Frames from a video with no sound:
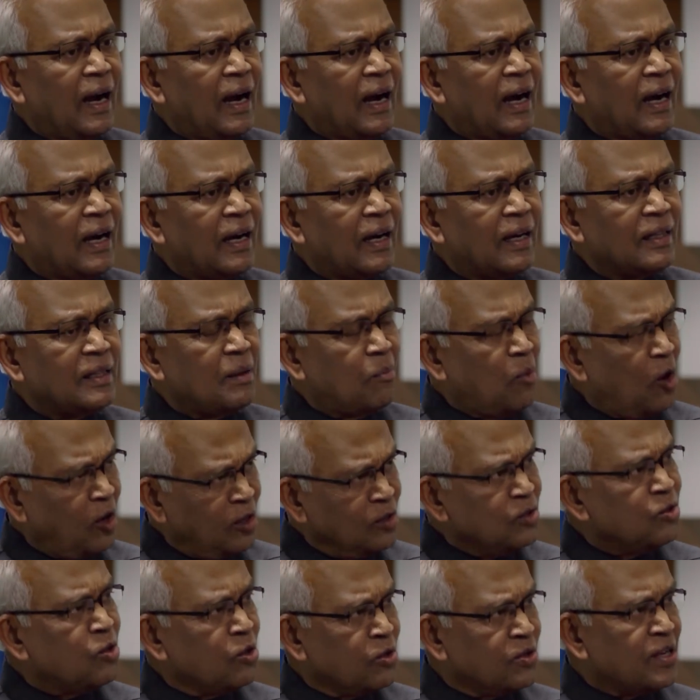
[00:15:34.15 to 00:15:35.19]
The
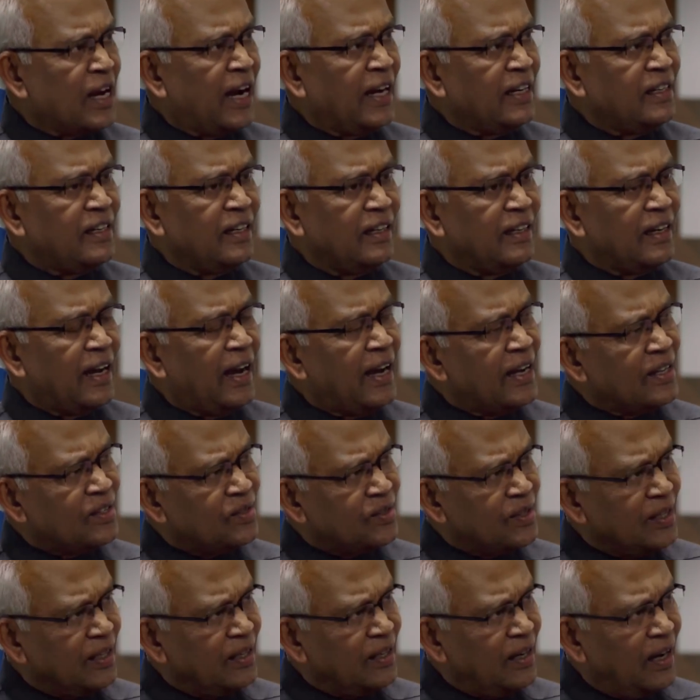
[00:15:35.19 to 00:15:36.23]
modern society
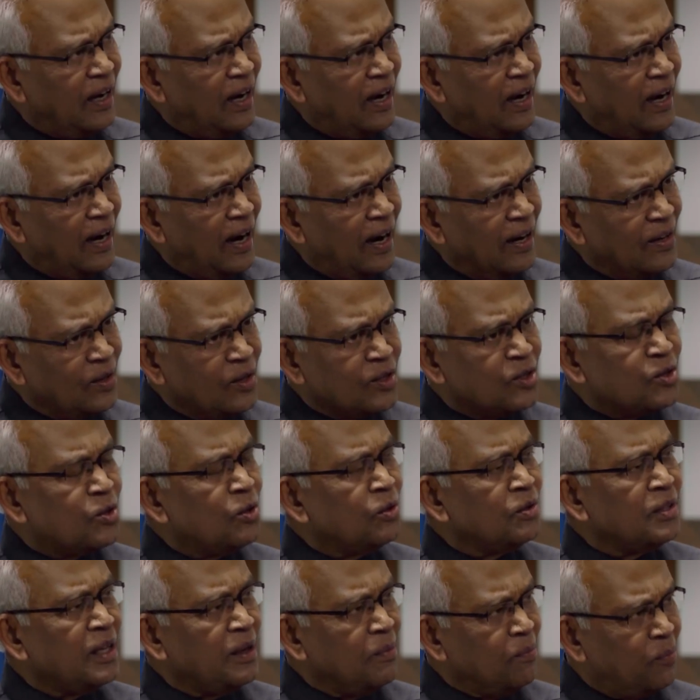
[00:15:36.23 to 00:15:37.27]
has
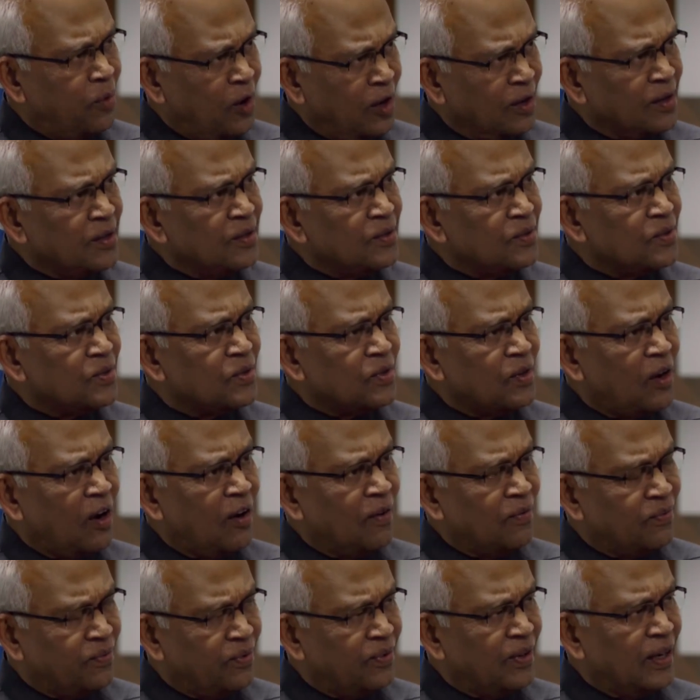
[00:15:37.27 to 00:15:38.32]
understood the importance
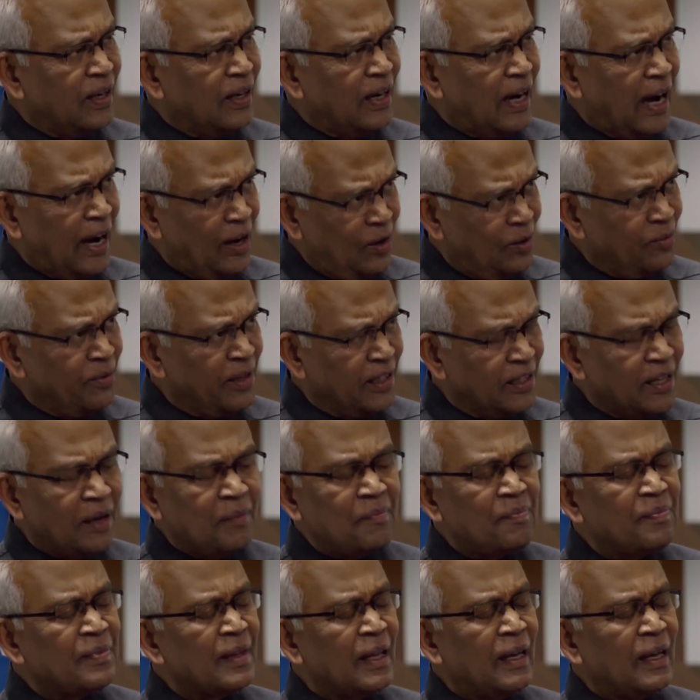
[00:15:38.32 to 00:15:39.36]
of Ayurveda,